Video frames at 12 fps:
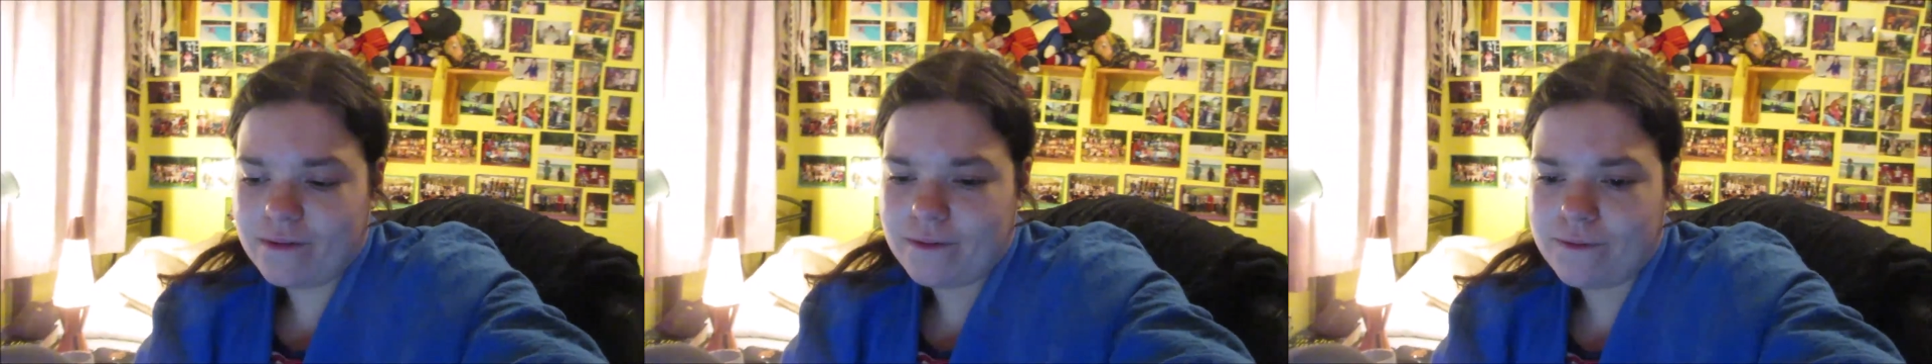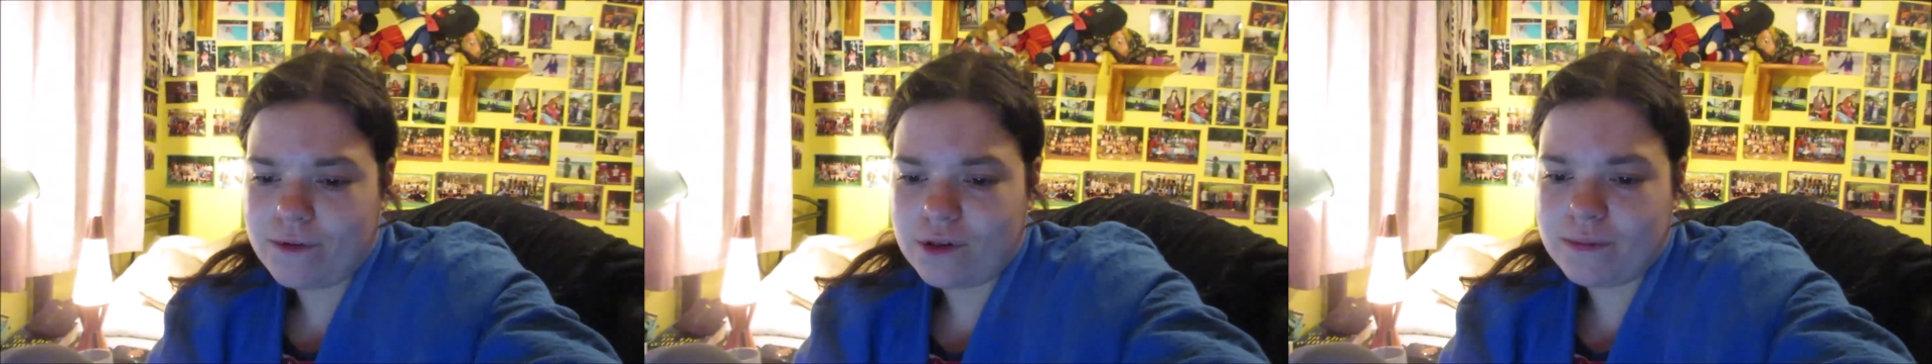
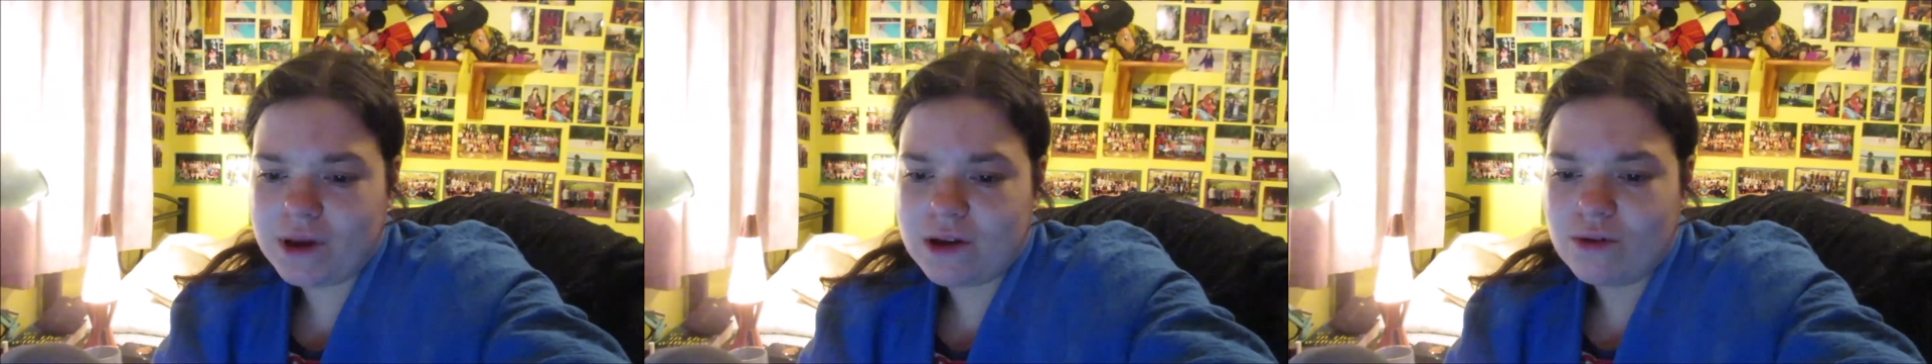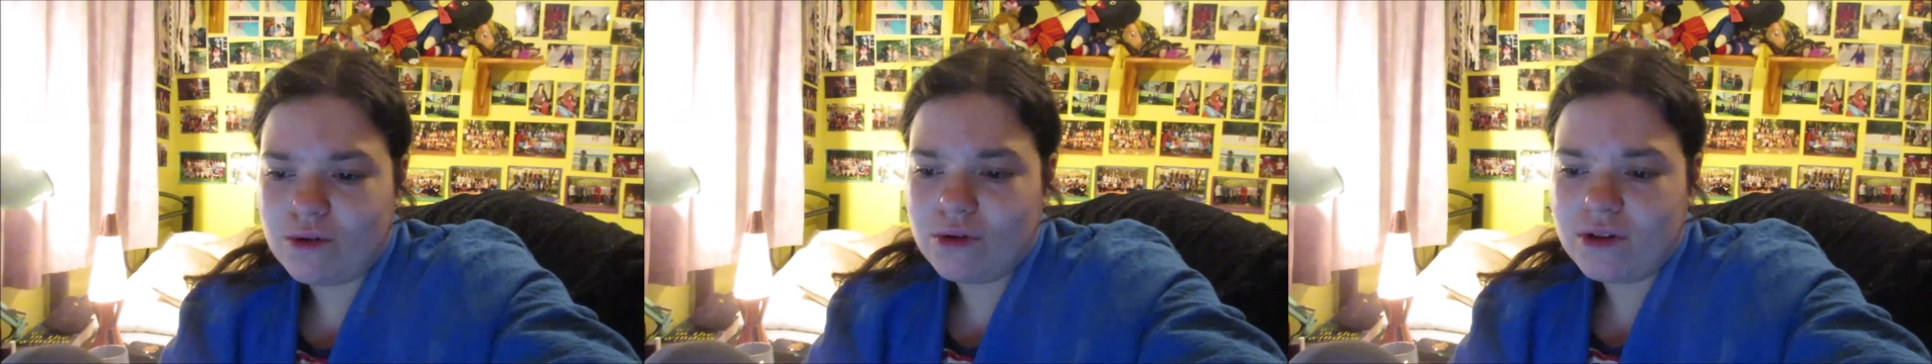follow me
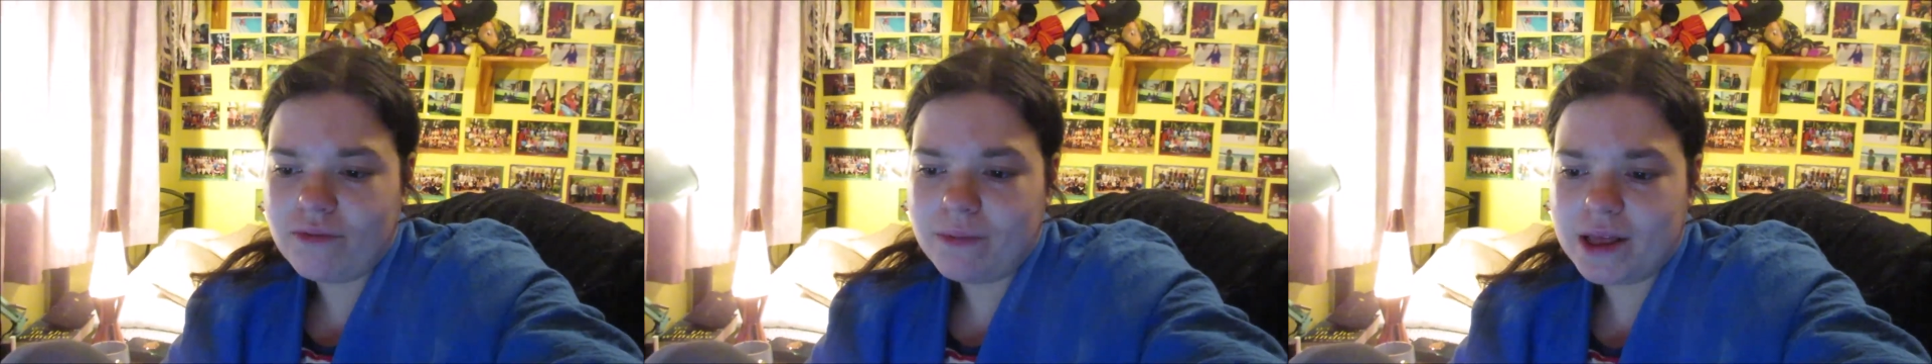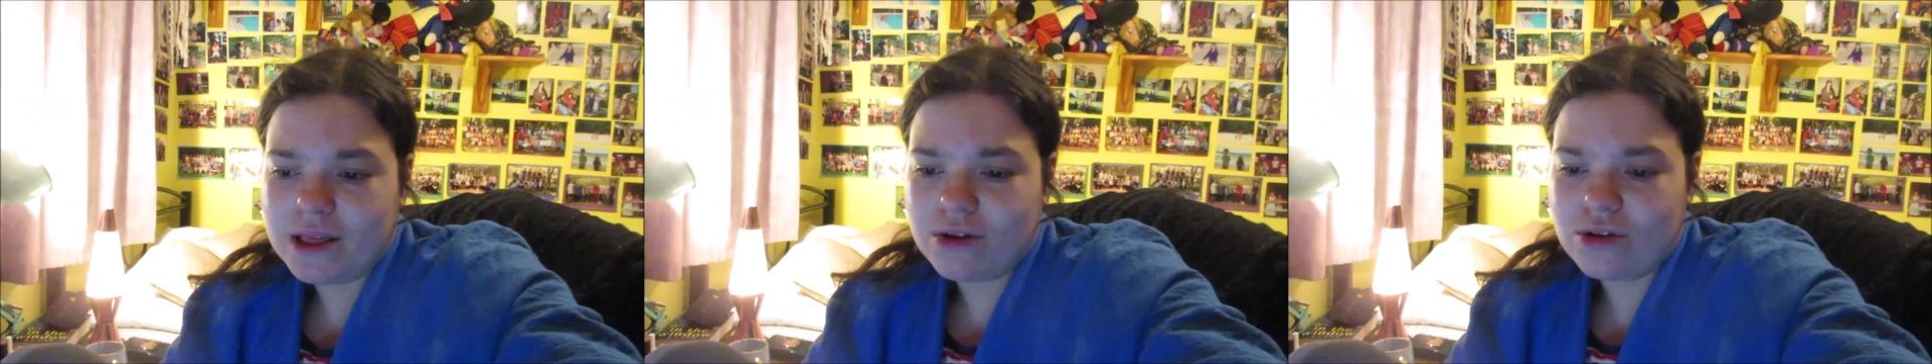on all of
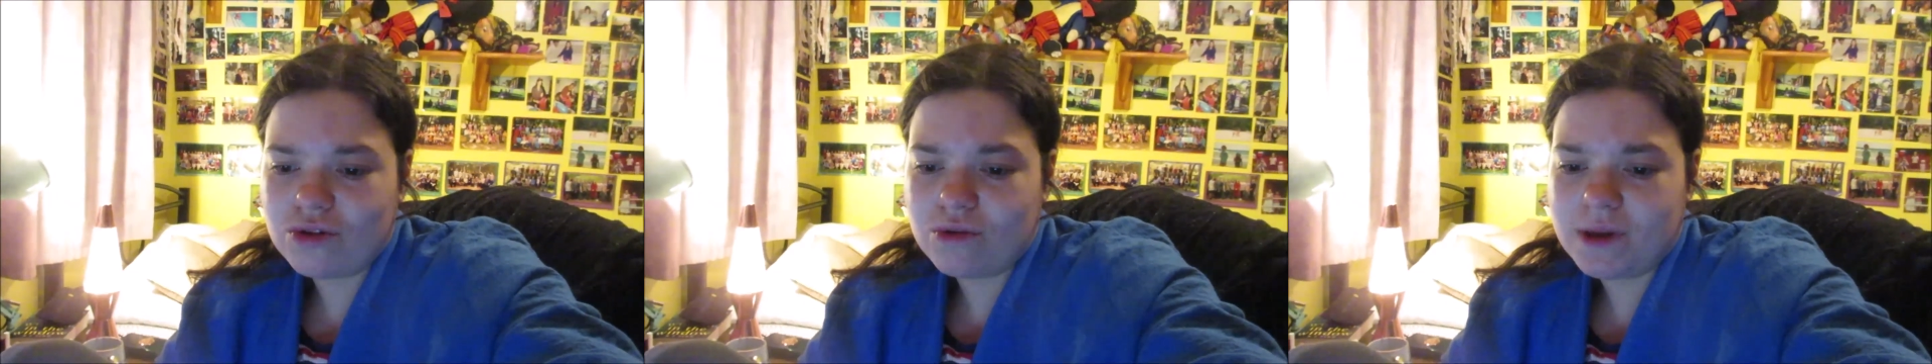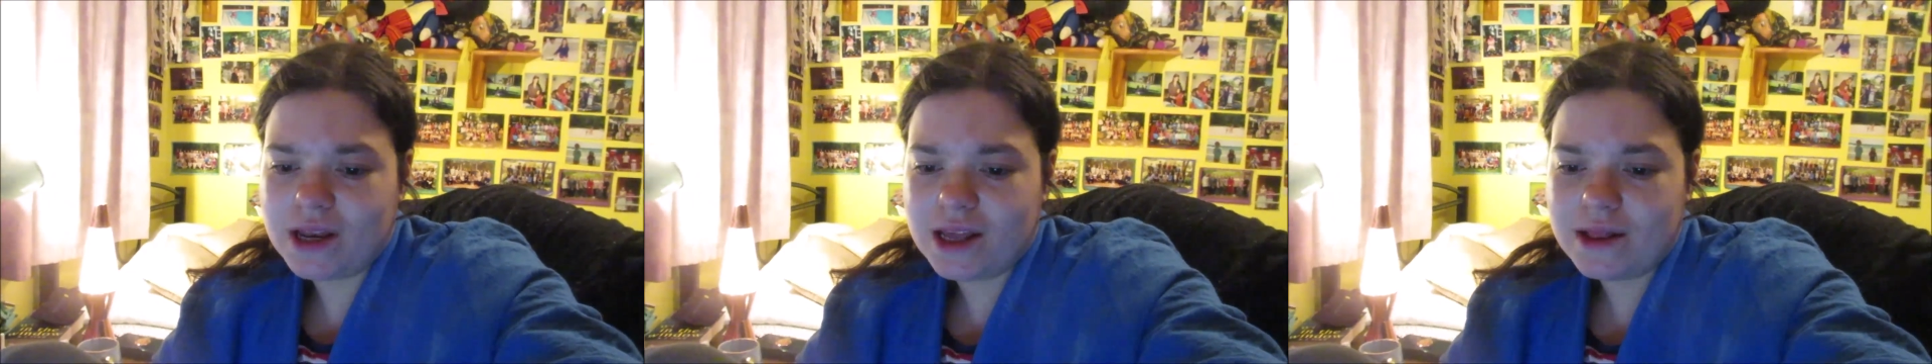my social
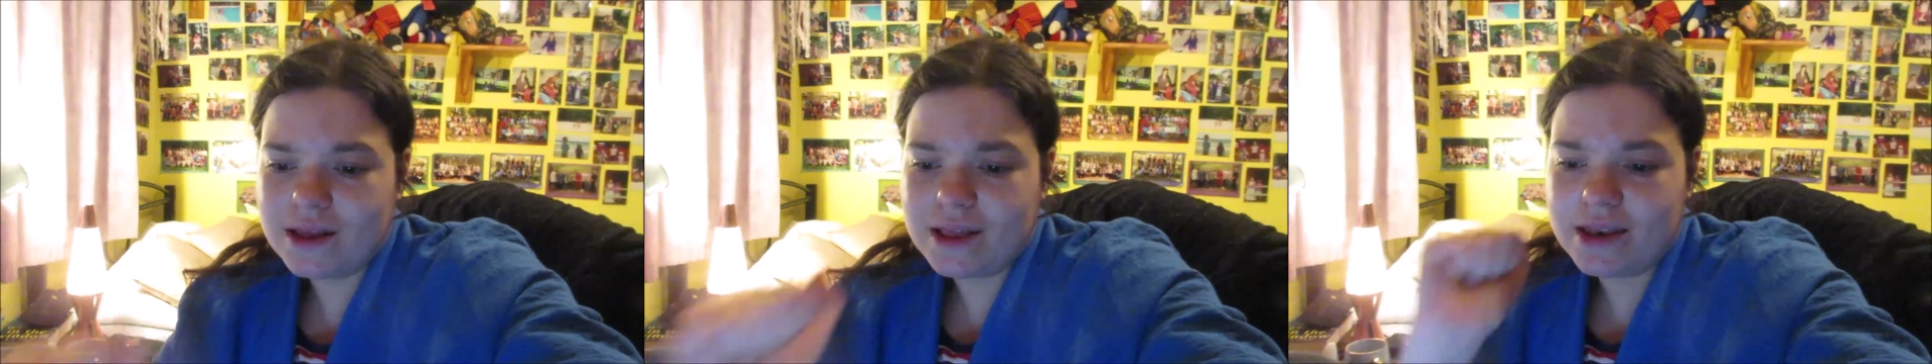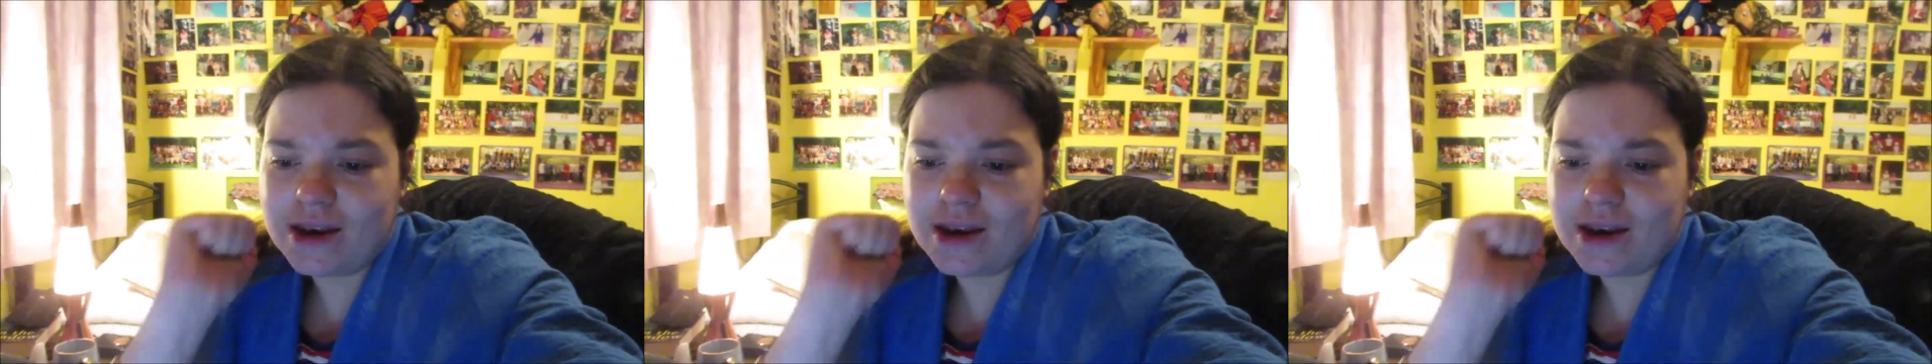media links